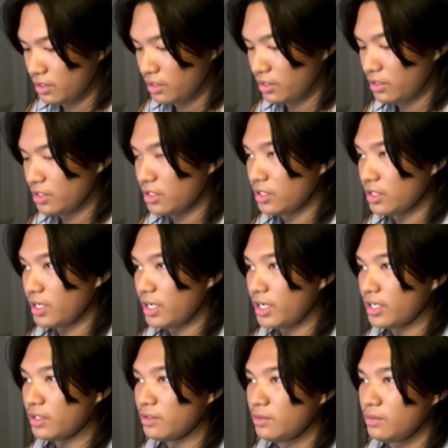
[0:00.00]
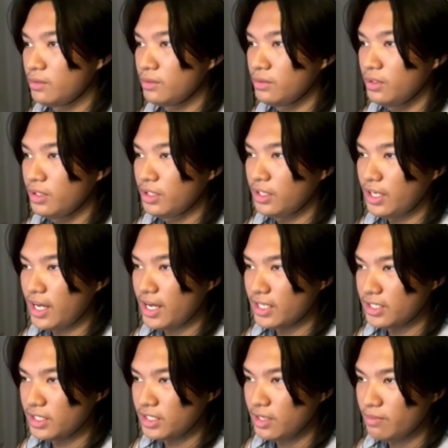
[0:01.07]
did I do
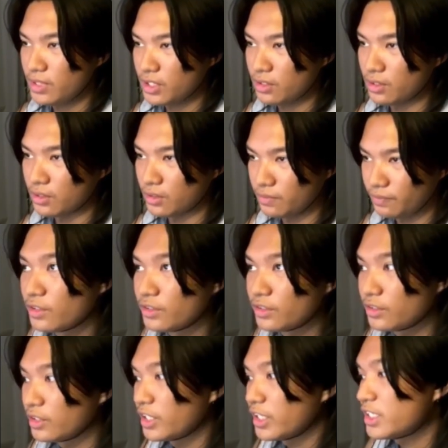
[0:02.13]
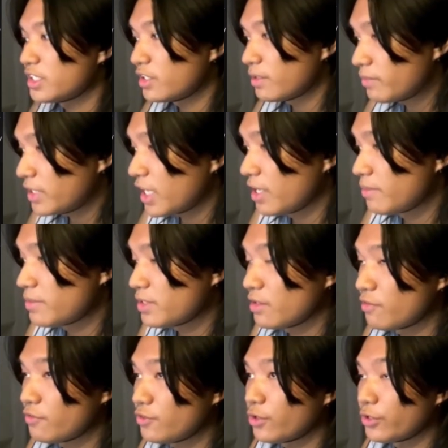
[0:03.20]
last semester? So like sometimes
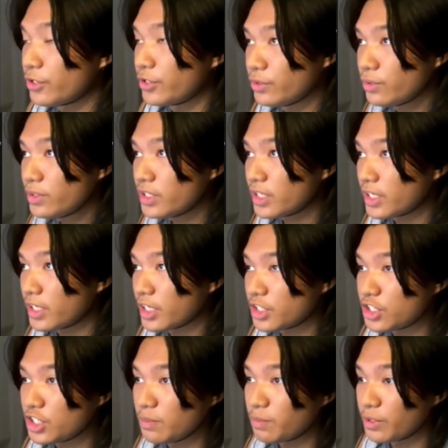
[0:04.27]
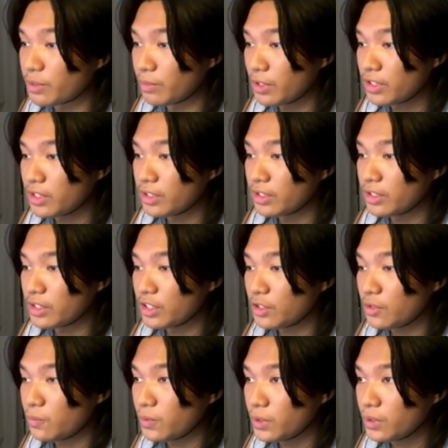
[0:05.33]
if you're using a cheaper model,
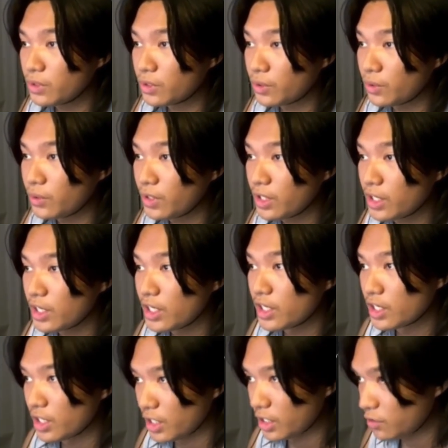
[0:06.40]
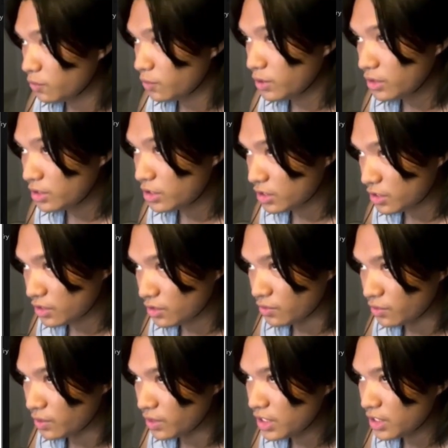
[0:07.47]
it will just
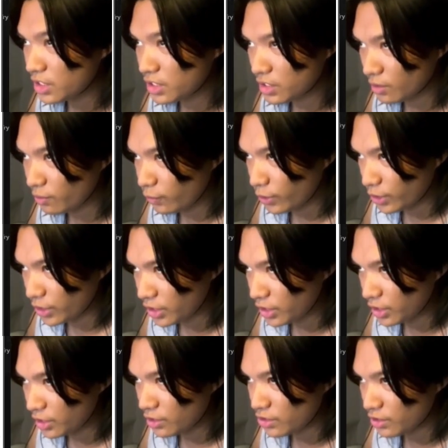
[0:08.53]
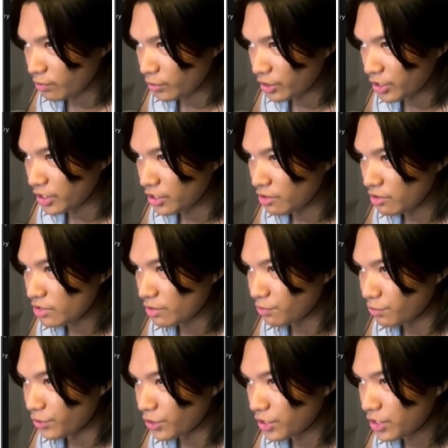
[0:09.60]
read somewhere here, somewhere here,
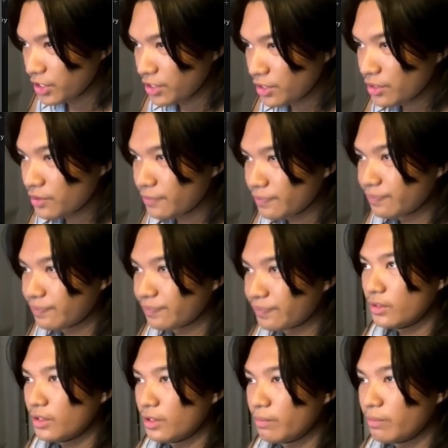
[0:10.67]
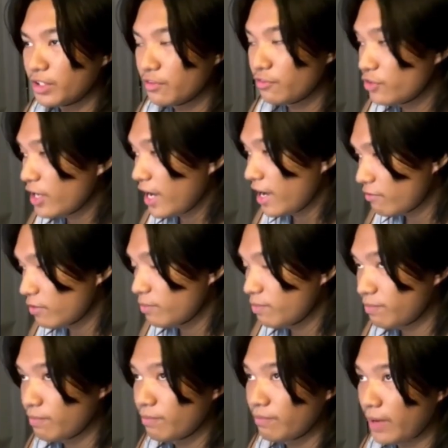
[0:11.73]
somewhere here. But if you have a
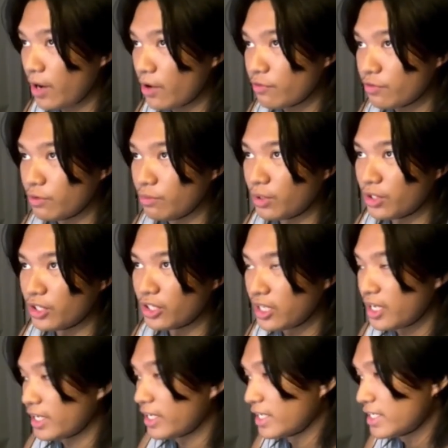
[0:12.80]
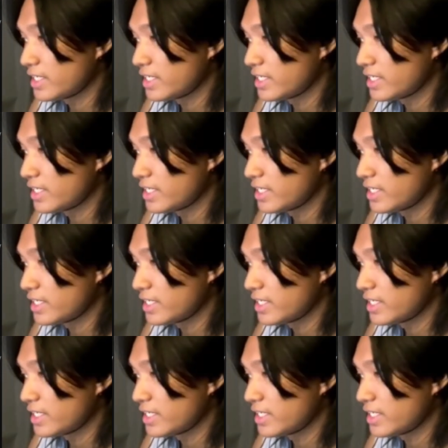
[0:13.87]
powerful model, I guess